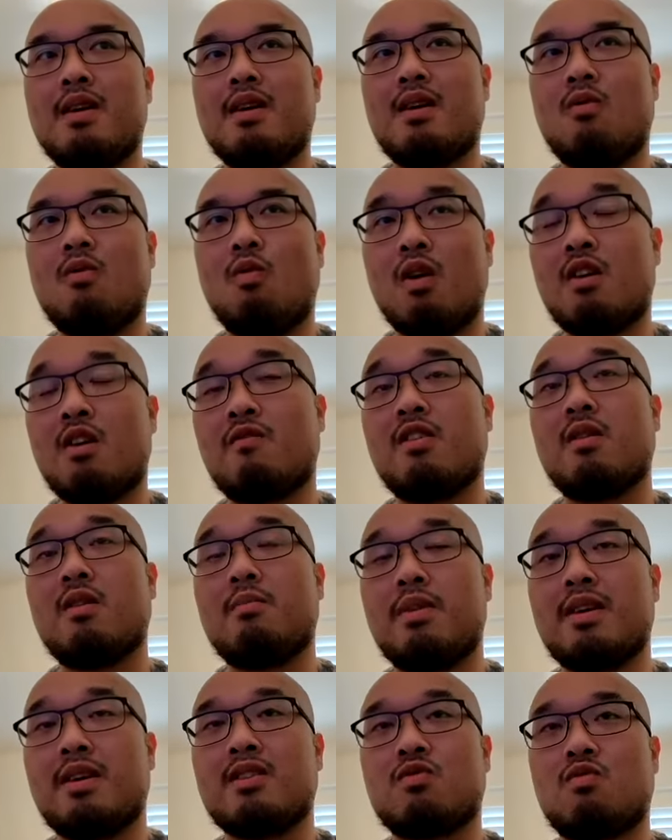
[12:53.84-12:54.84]
one of our
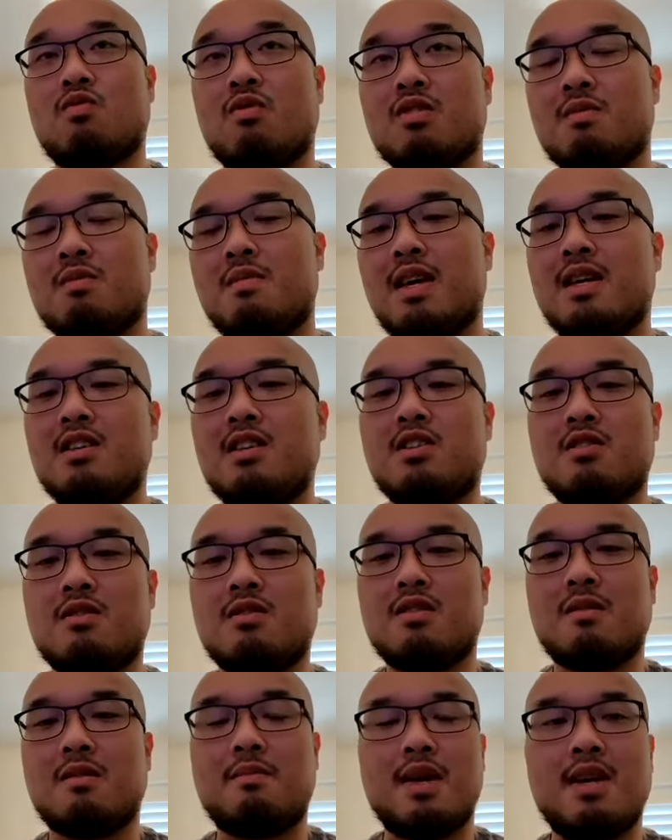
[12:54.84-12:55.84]
biggest roles is making sure
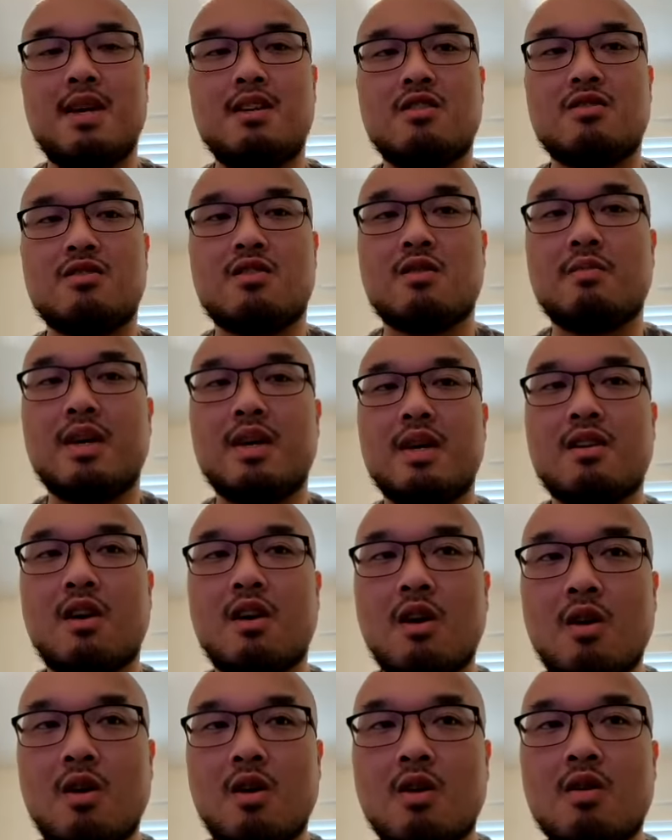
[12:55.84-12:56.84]
that patients are being
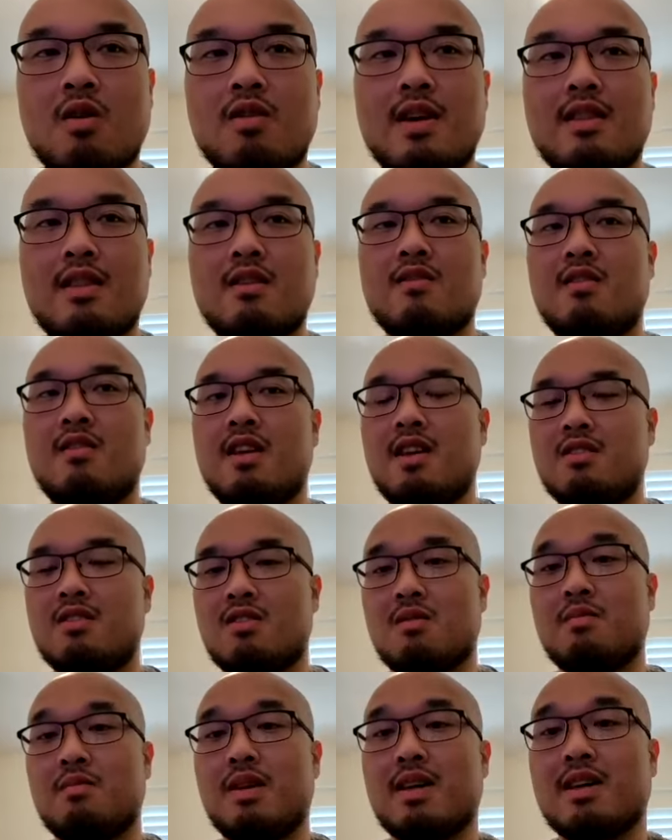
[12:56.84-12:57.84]
heard, that their needs
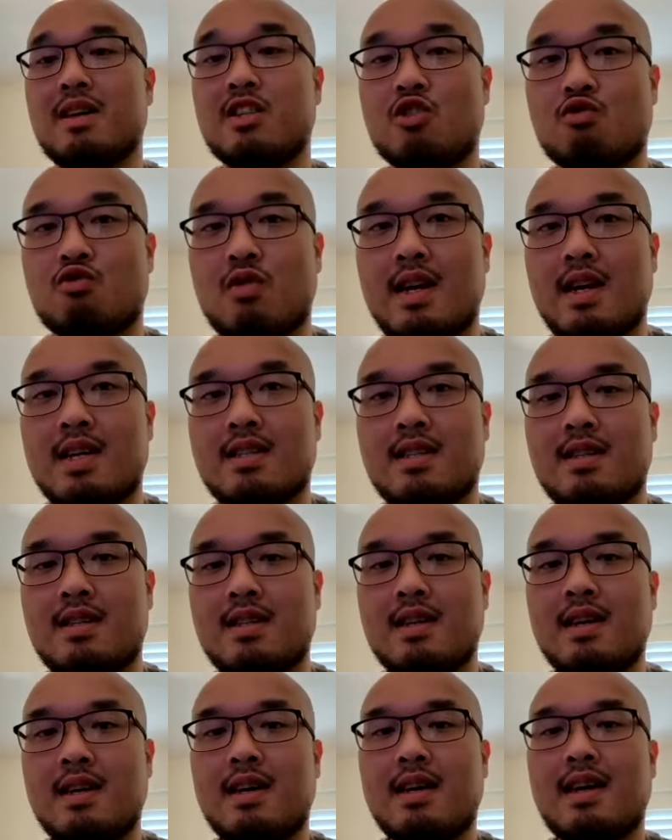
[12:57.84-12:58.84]
are being addressed.
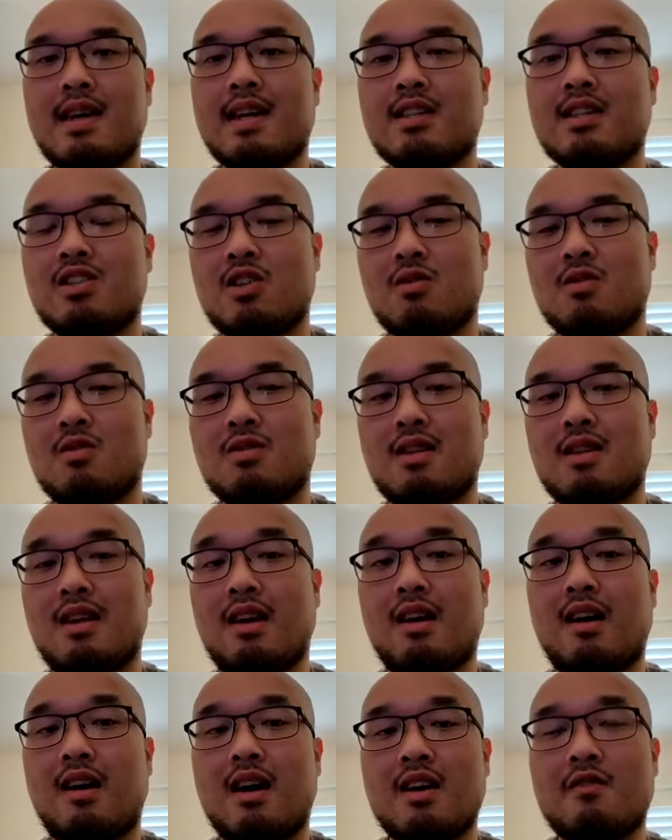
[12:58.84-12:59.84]
And so it's a
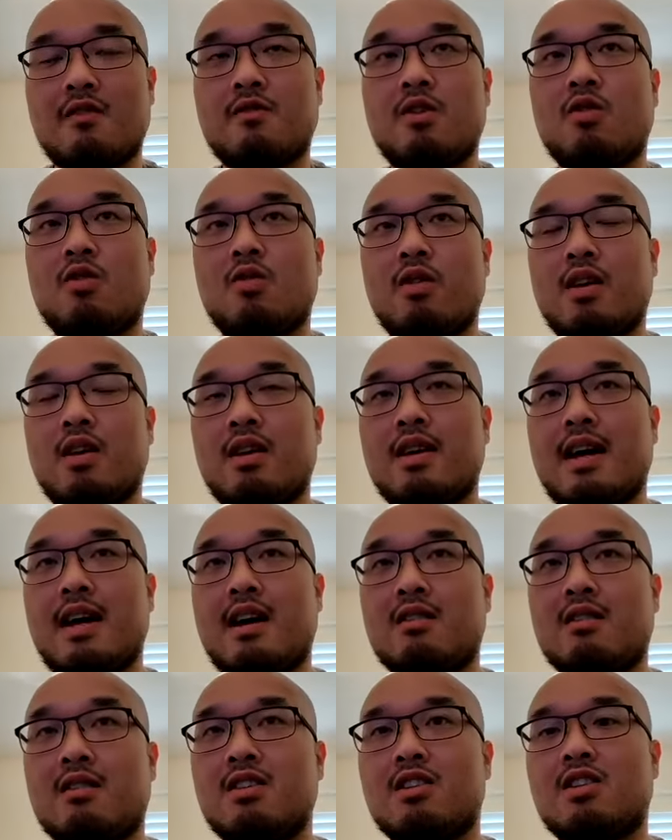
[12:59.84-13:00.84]
lot of going
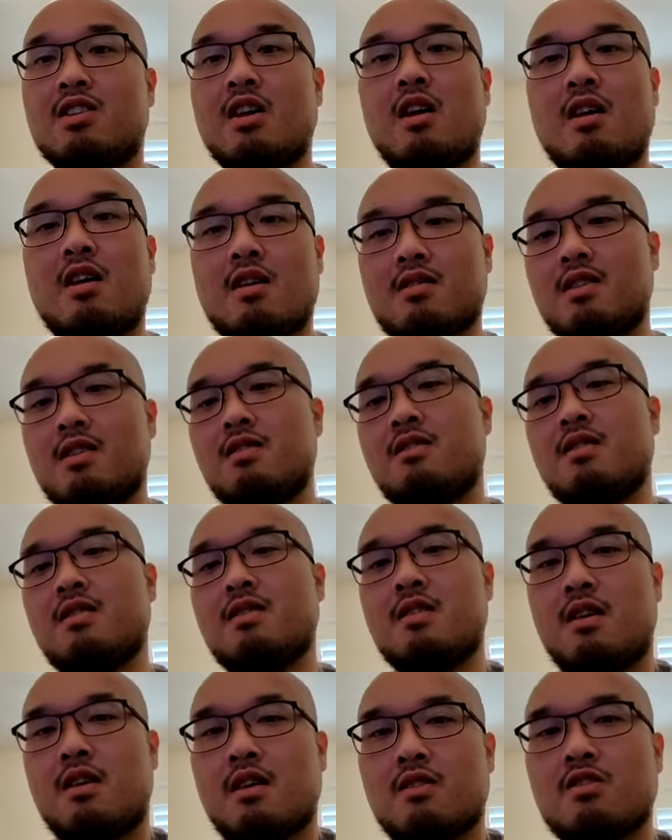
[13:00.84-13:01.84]
out to talk to the
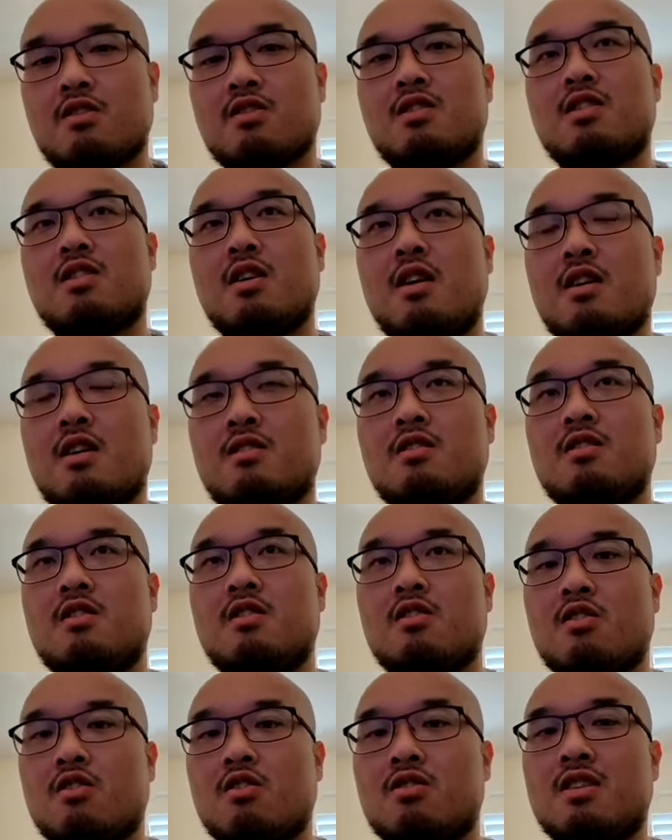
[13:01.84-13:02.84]
doctors, talk to the
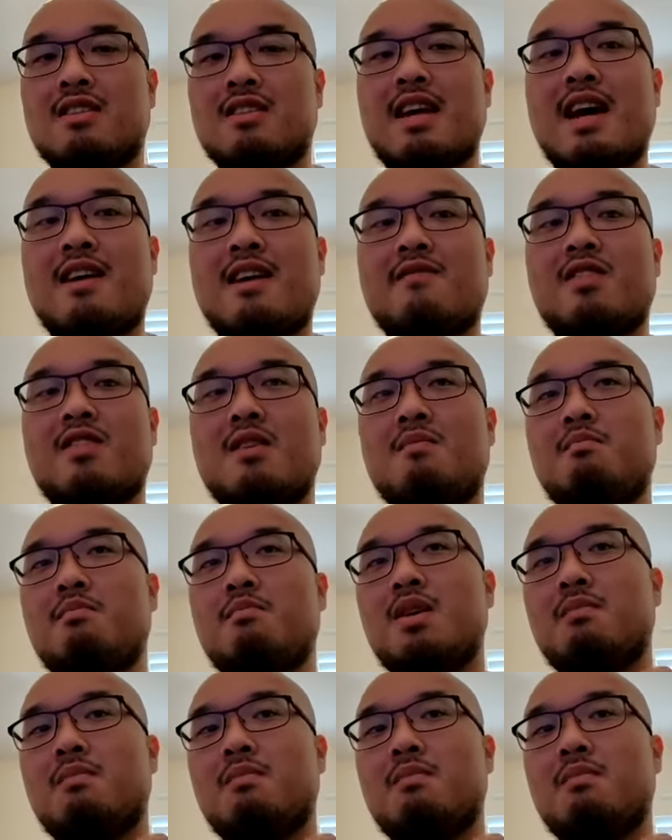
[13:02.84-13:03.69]
nurses, have them be